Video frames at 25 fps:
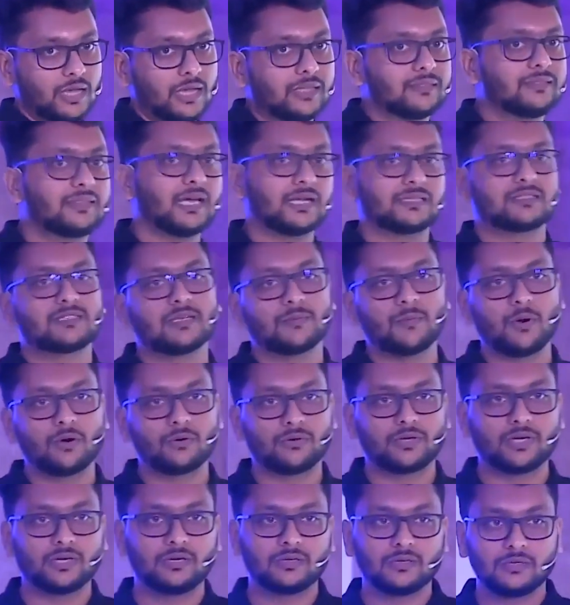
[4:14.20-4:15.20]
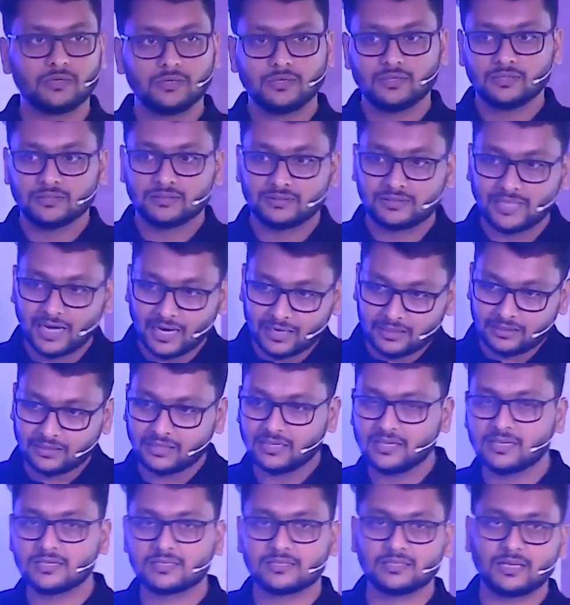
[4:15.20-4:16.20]
and that's about it. That
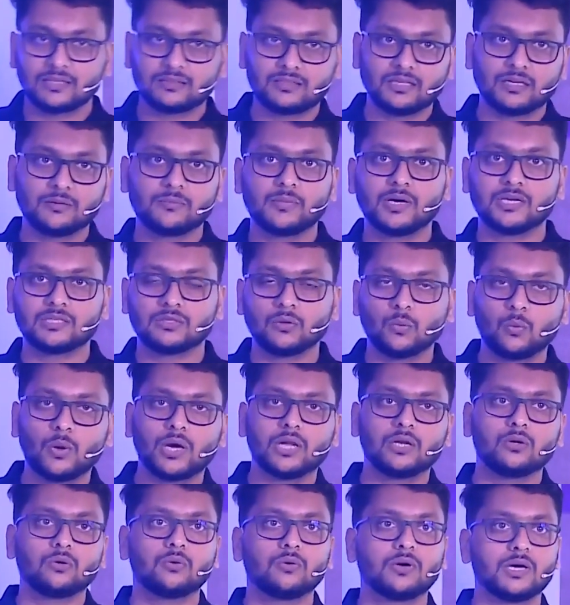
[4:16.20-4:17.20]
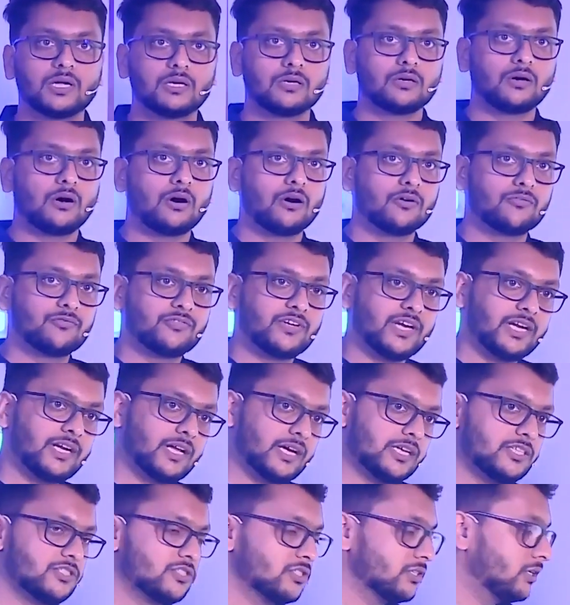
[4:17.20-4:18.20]
is nothing but the 101 of
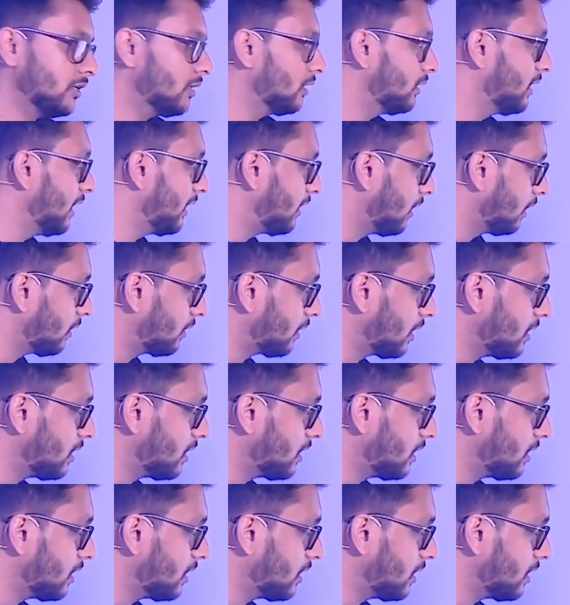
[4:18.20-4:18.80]
data